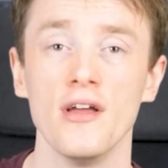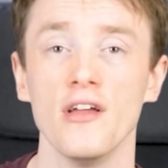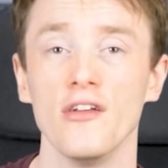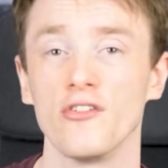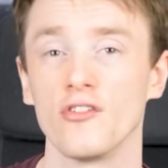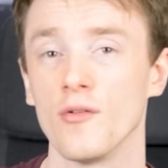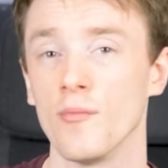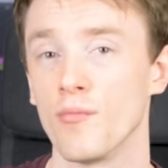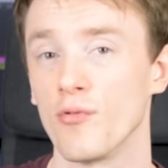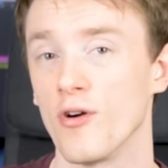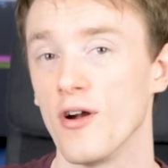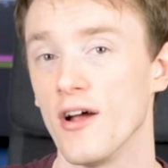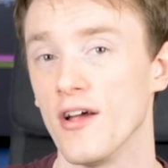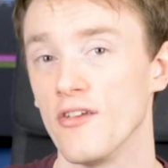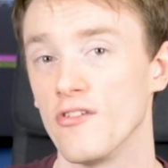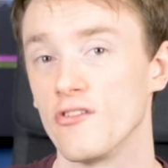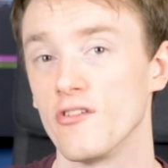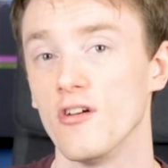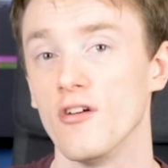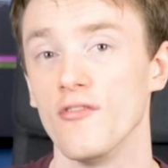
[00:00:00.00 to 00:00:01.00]
is
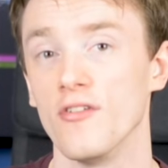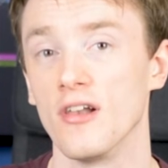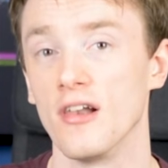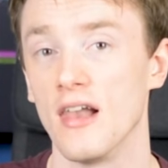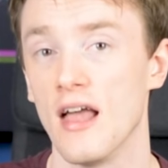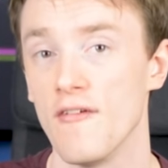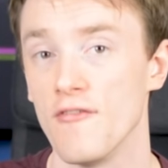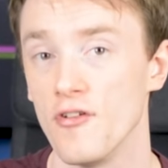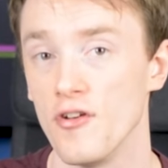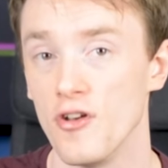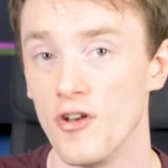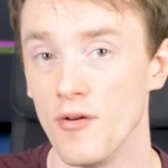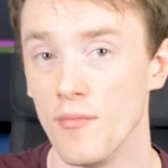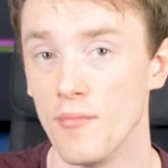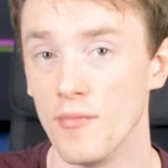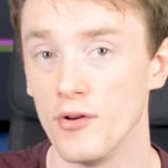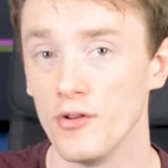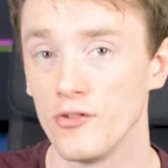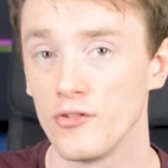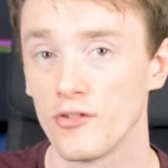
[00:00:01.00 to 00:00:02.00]
comprised of 11
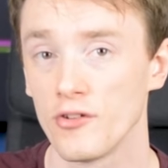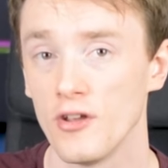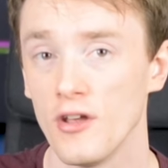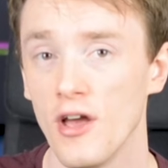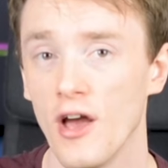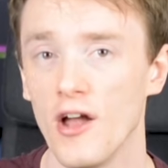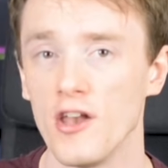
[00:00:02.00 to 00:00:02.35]
numbers,